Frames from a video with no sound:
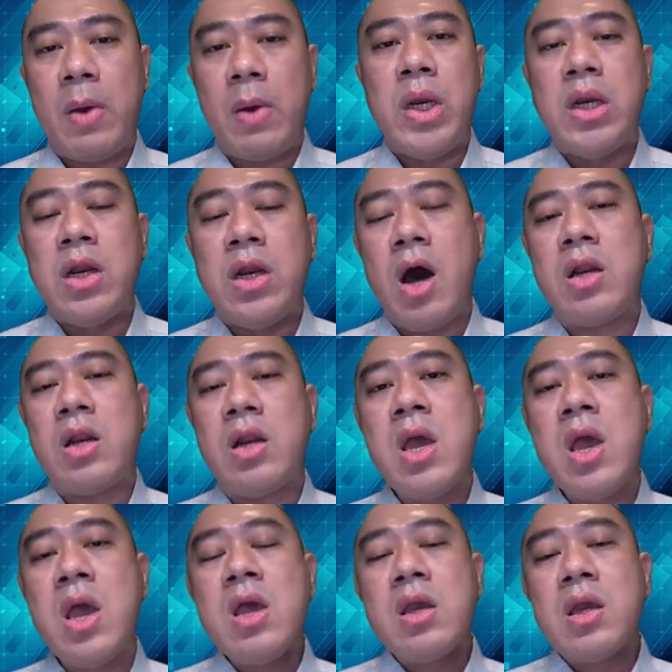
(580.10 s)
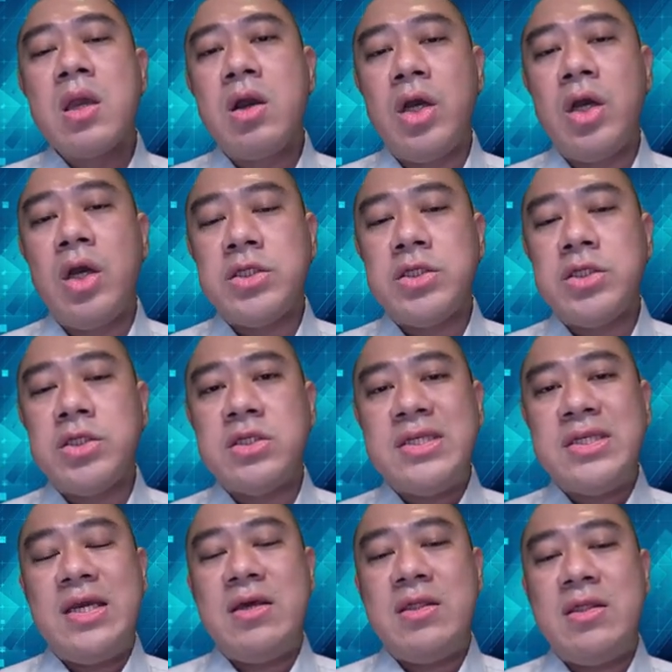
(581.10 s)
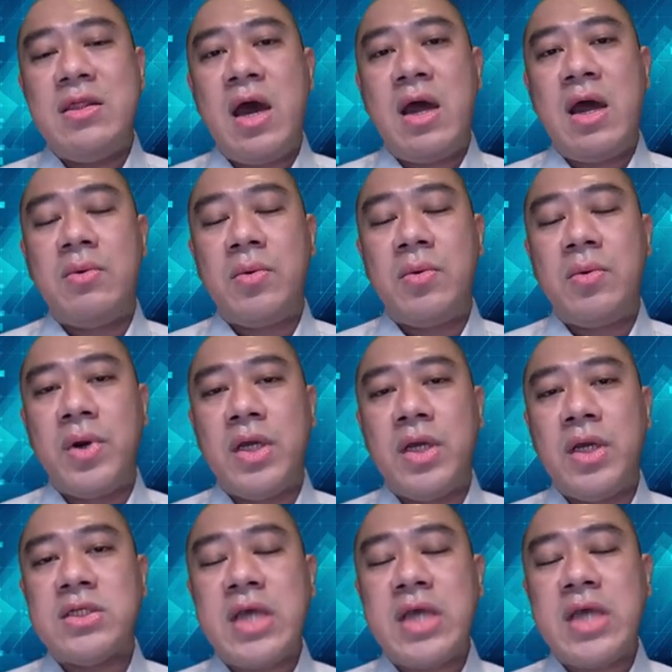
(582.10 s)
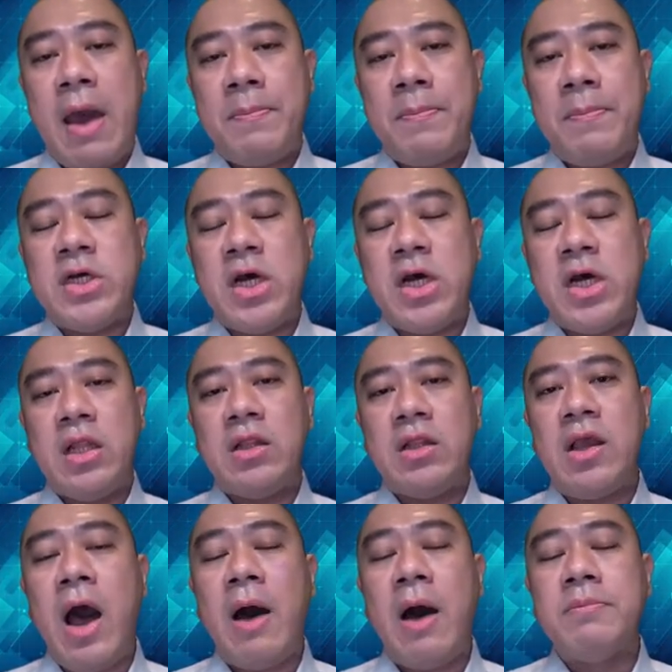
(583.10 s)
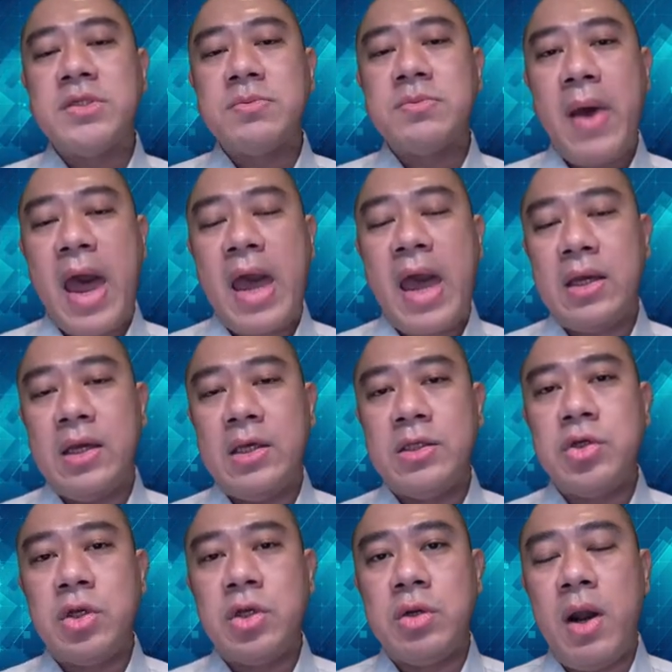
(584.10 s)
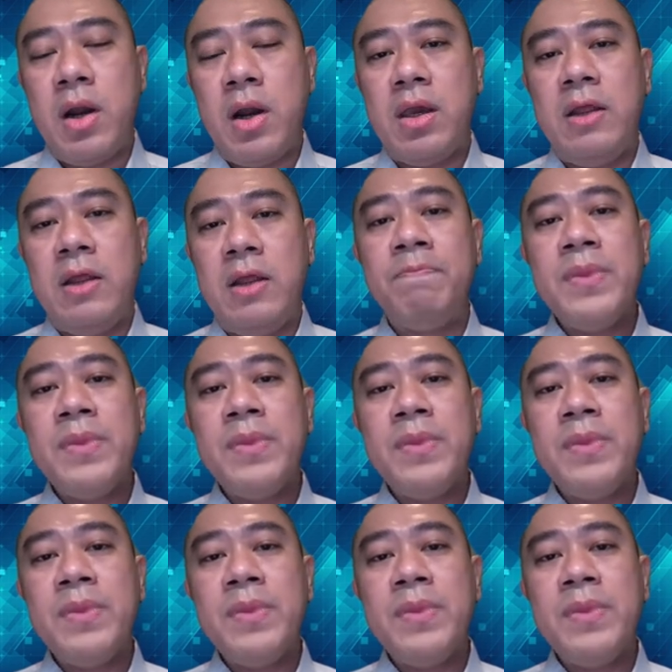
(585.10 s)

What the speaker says: we're not going to see that risk appetite comes back into the market